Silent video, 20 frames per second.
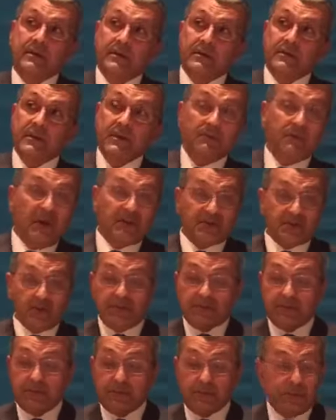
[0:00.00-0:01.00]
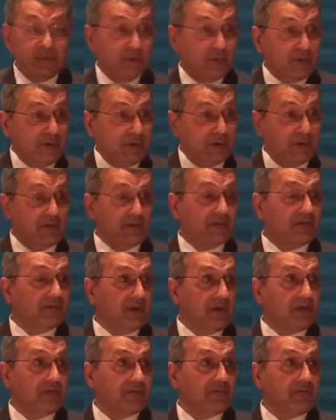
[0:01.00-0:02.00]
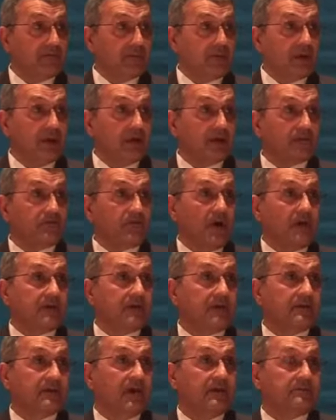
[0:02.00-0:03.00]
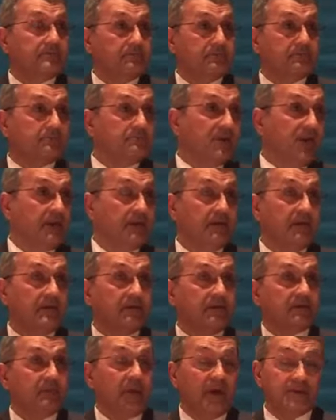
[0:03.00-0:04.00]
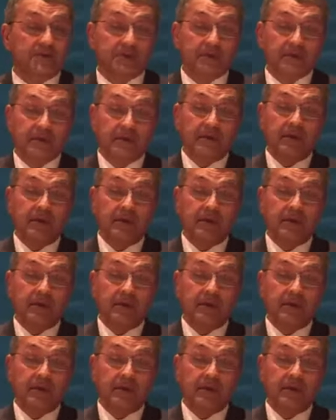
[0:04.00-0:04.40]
The investors, in this day of electronic data and information,